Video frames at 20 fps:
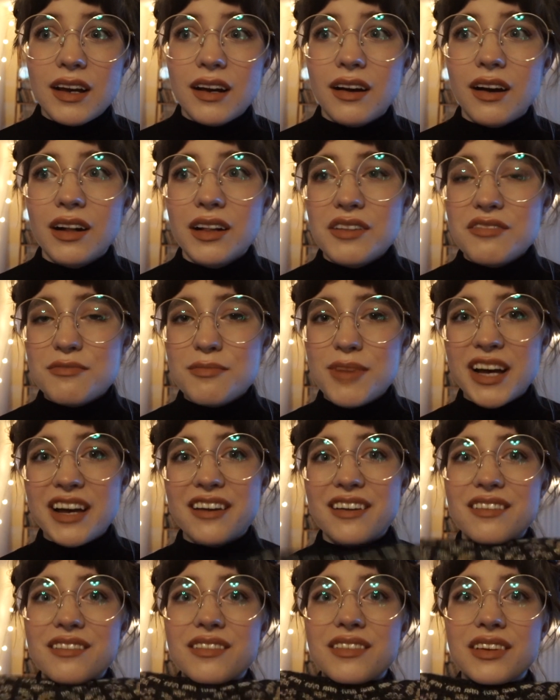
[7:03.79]
all of
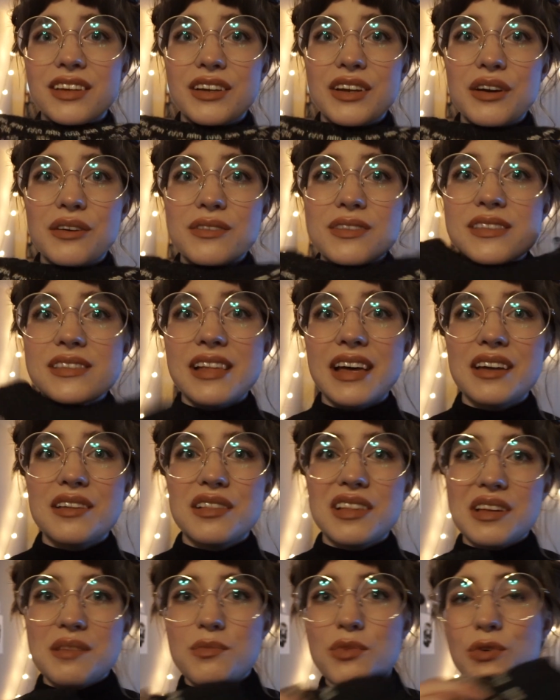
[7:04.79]
my, you know,
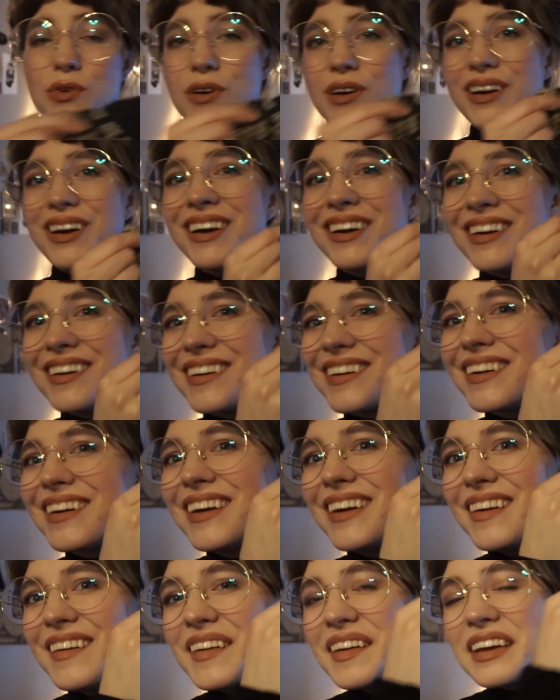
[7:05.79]
slightly more
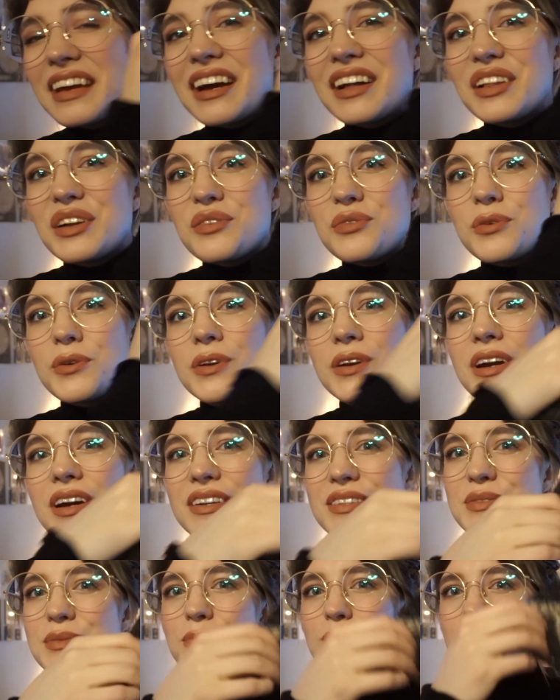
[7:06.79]
colorful
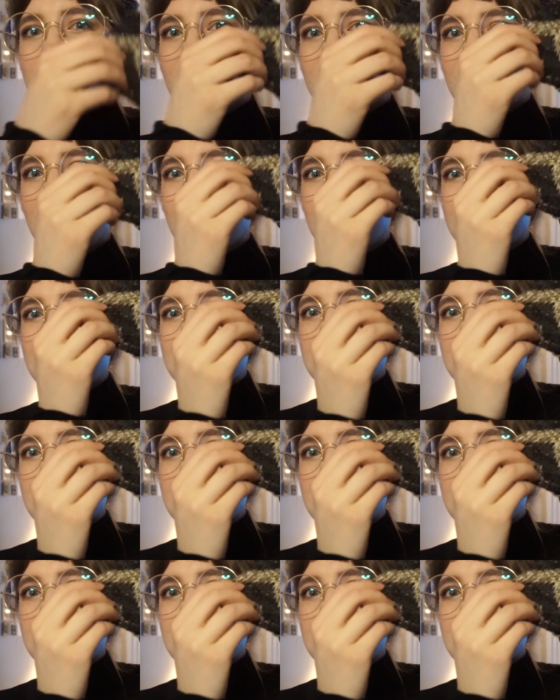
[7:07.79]
yarns will go in the